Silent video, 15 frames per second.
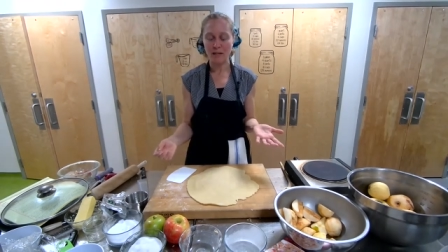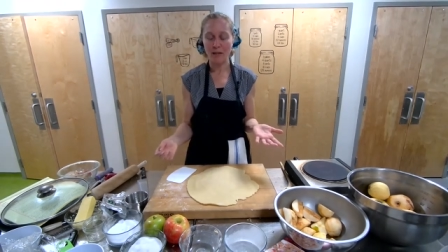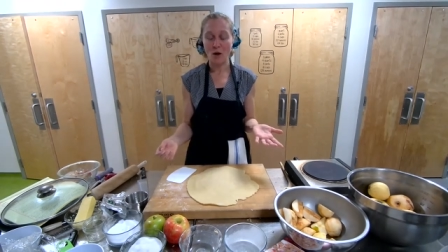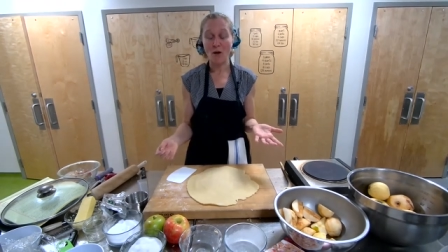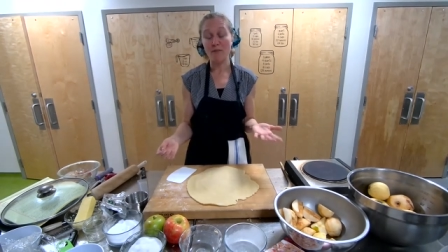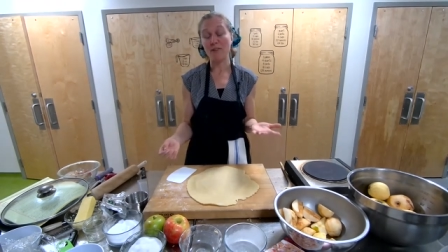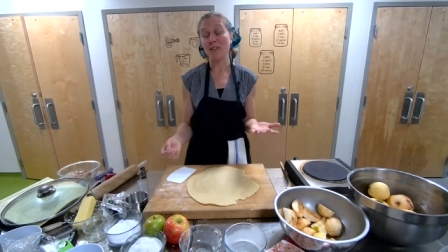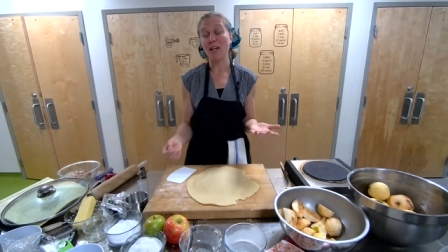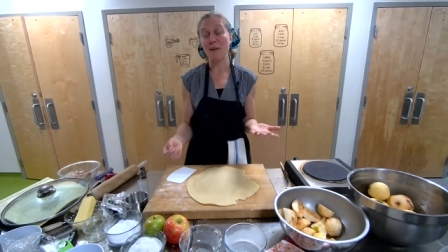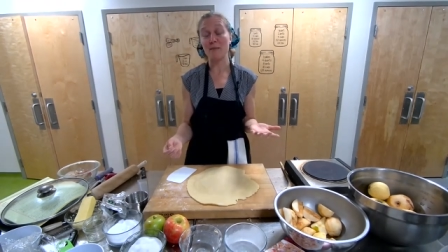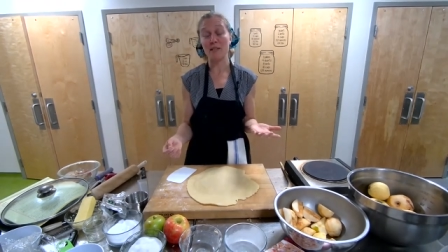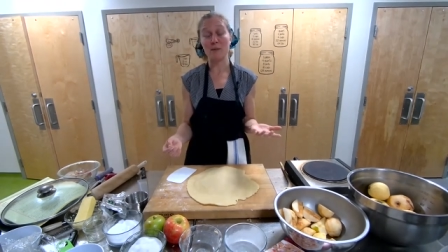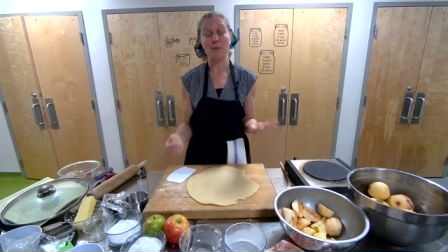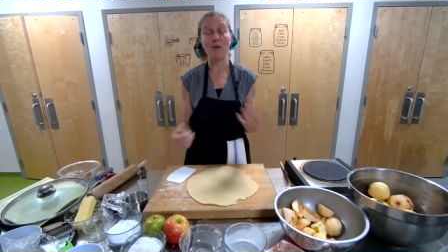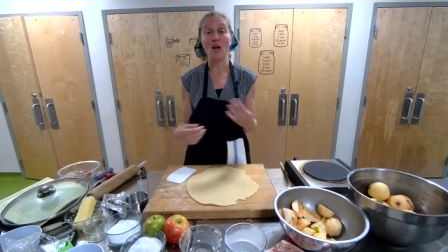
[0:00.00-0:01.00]
Oftentimes
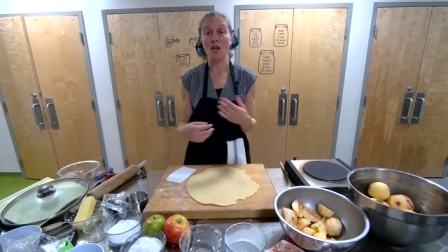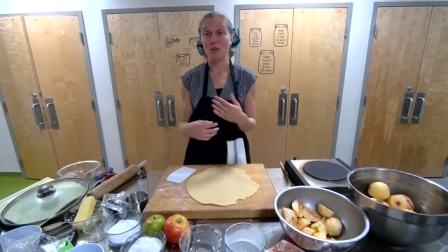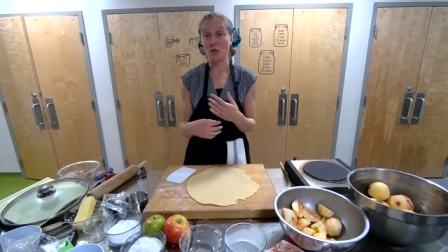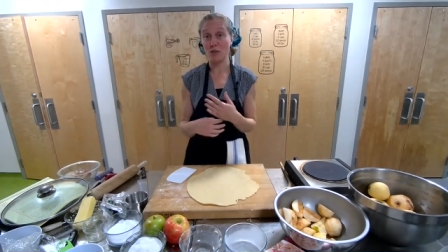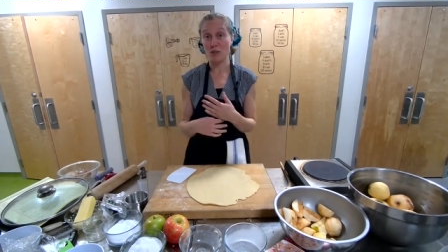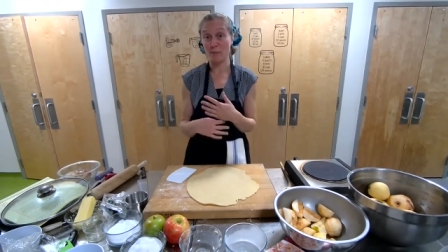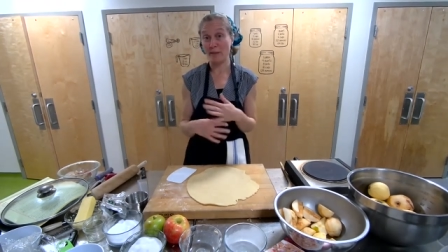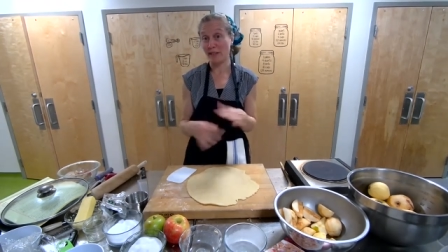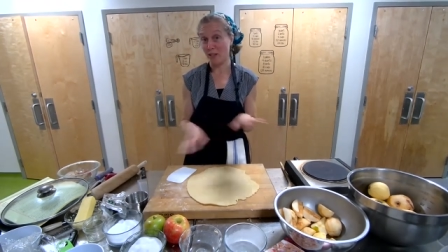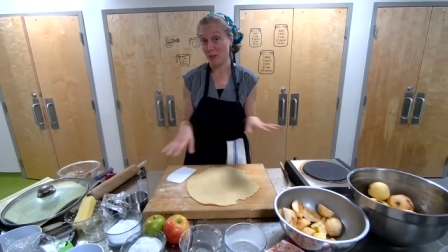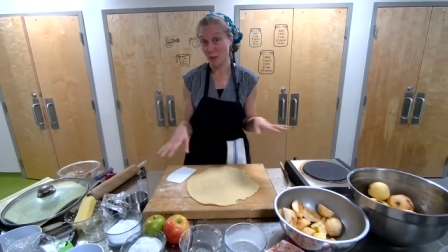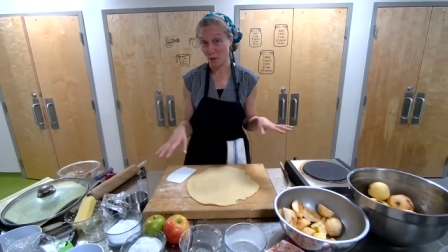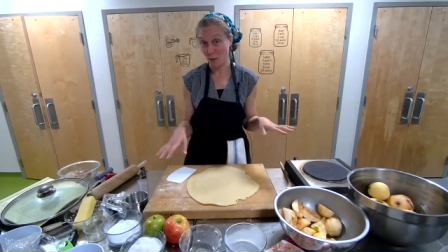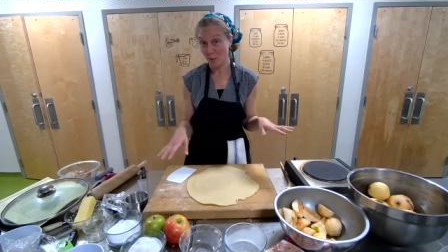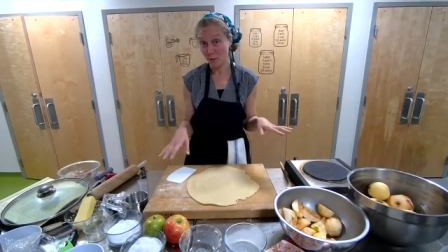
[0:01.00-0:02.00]
it will also just be
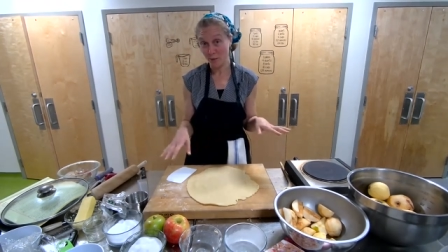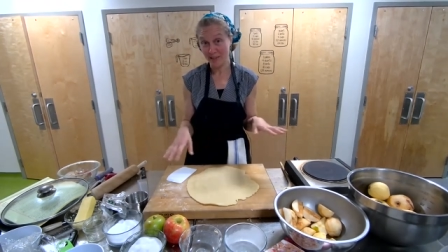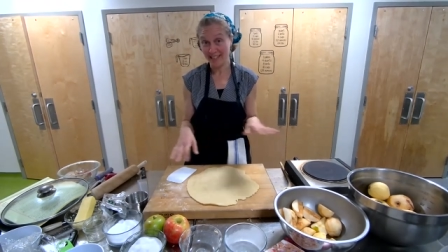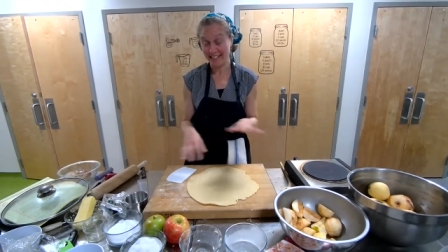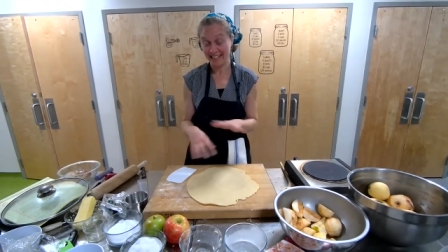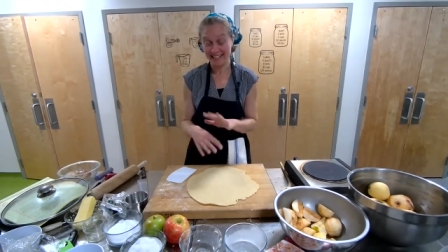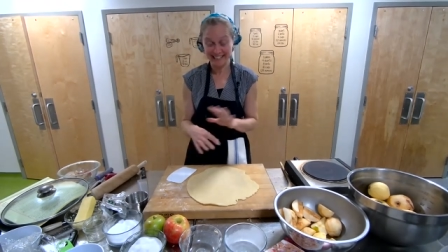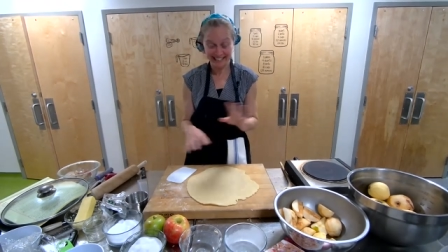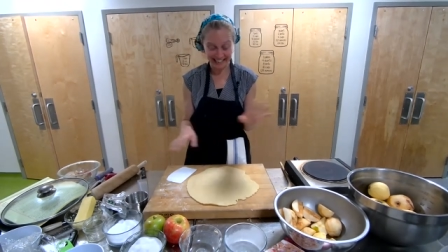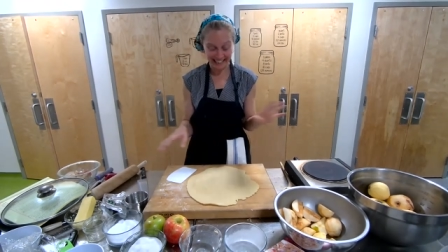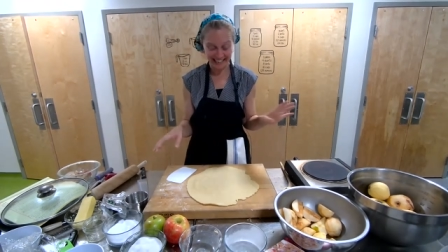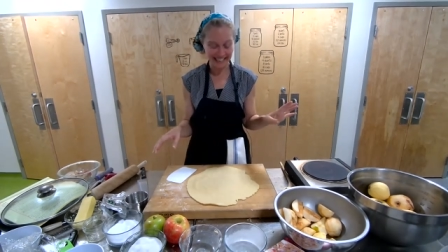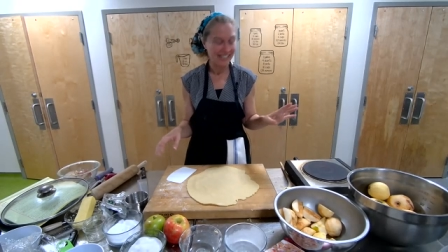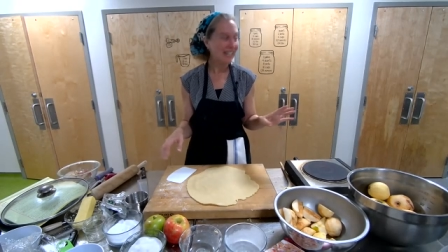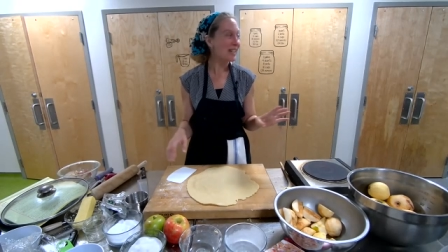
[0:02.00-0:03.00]
consumed within
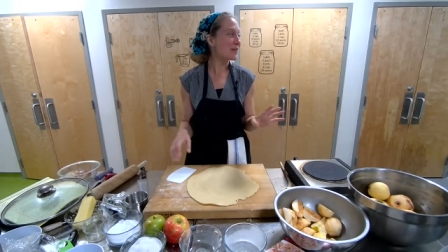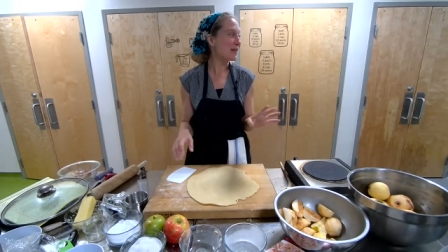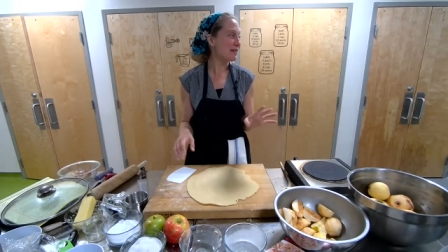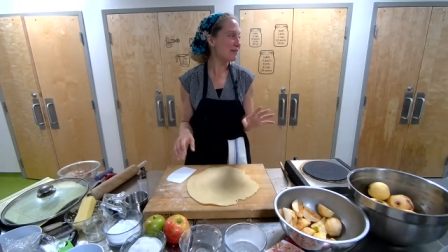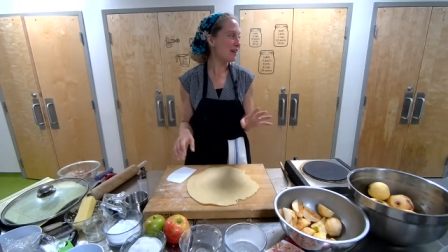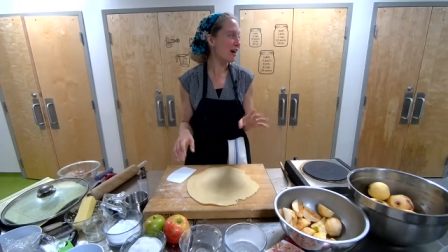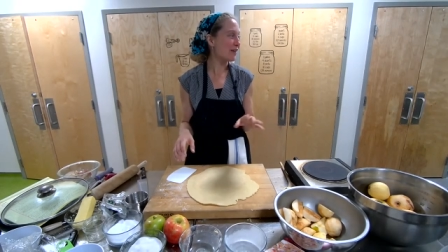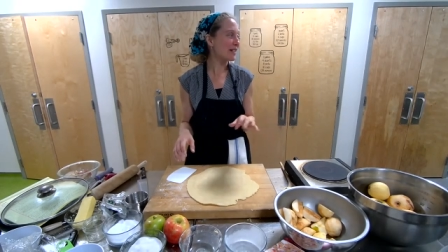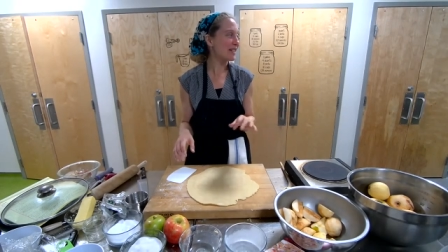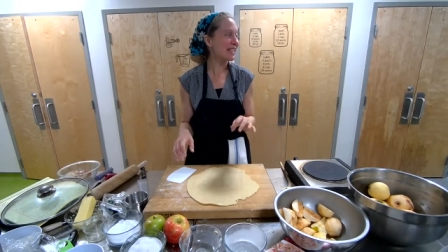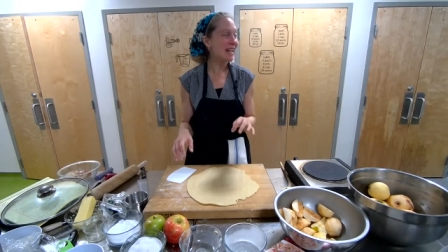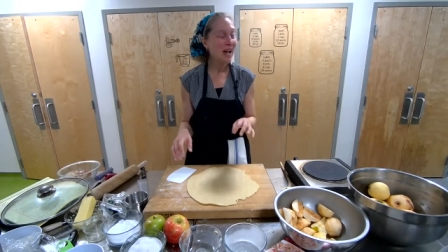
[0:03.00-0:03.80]
like 24 hours.